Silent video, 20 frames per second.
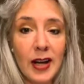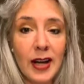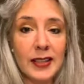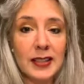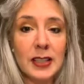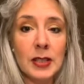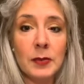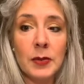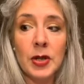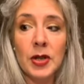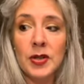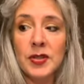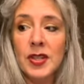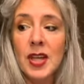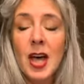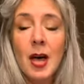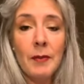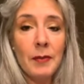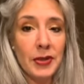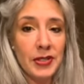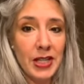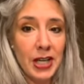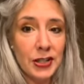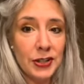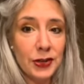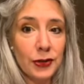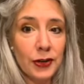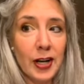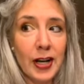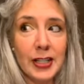customers,
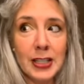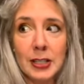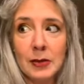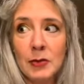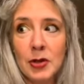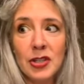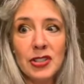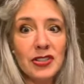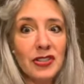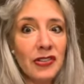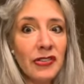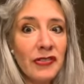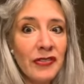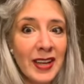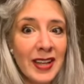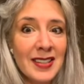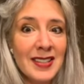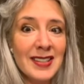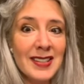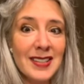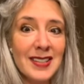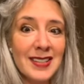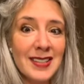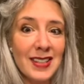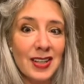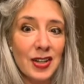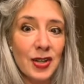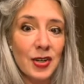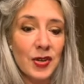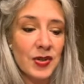potential customers, fence
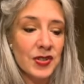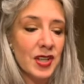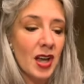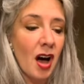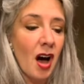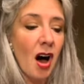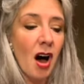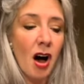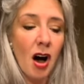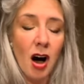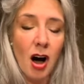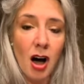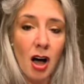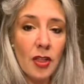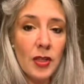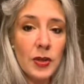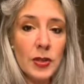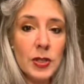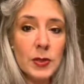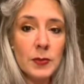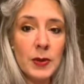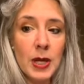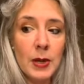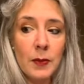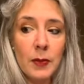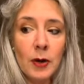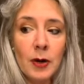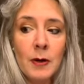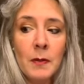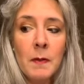sitters, all those
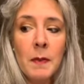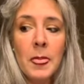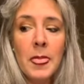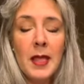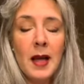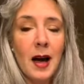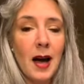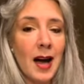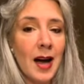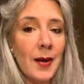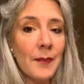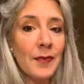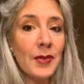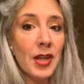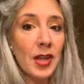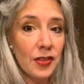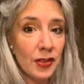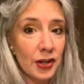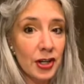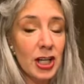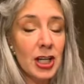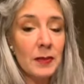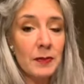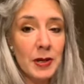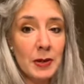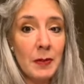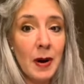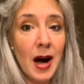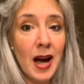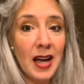people, they're going to
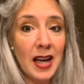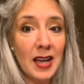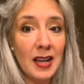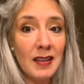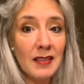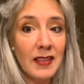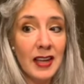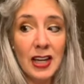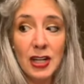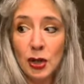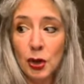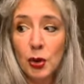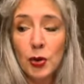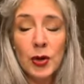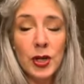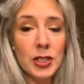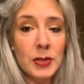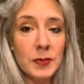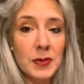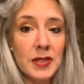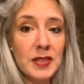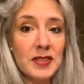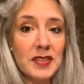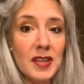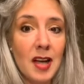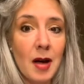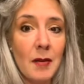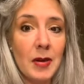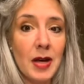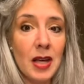be buying. They know Christmas is
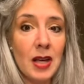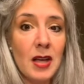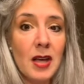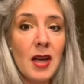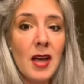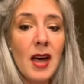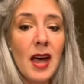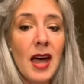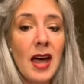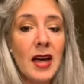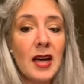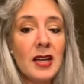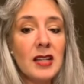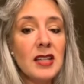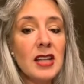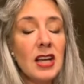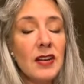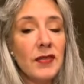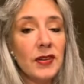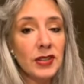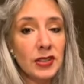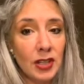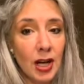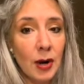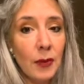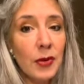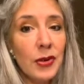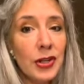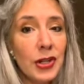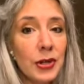coming. And if it's
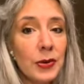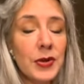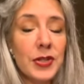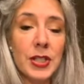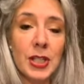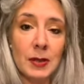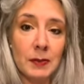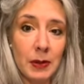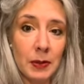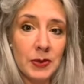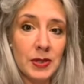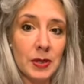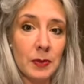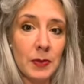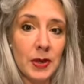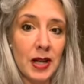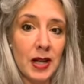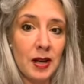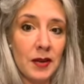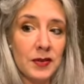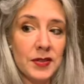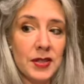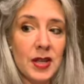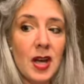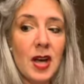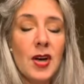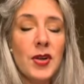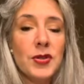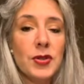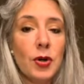not with you, it's going to be with someone else.
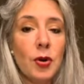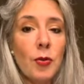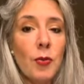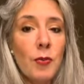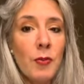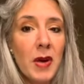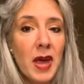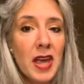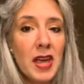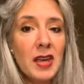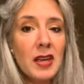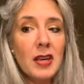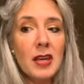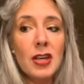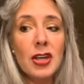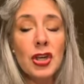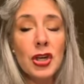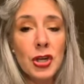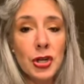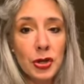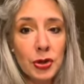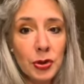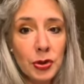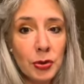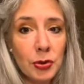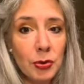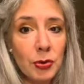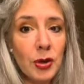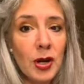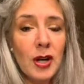So make
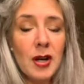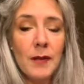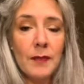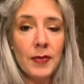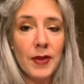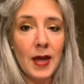you